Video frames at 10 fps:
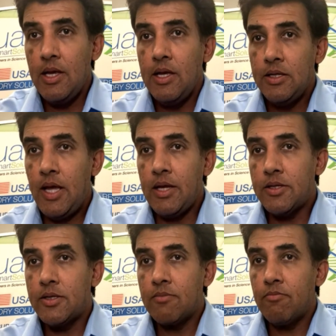
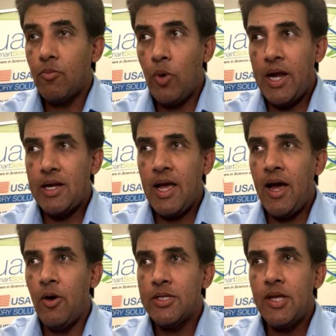takes, right
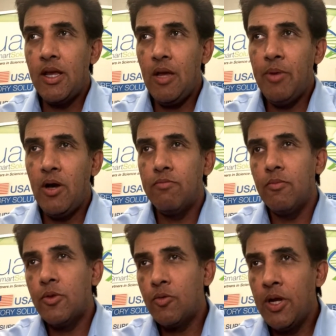now, it's taking about
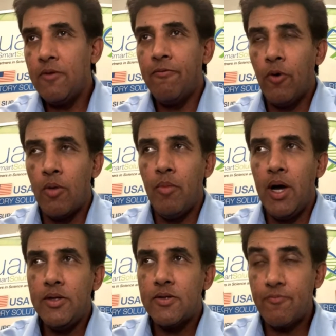3 to 4
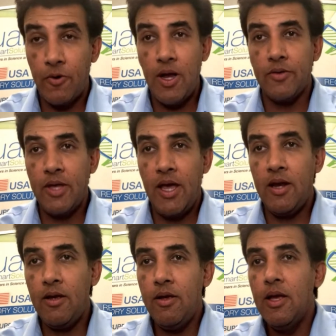months for Health
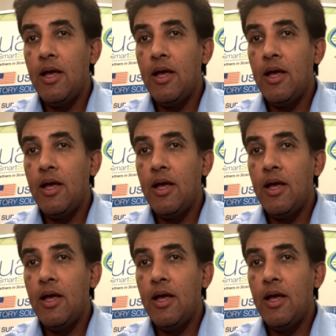Canada.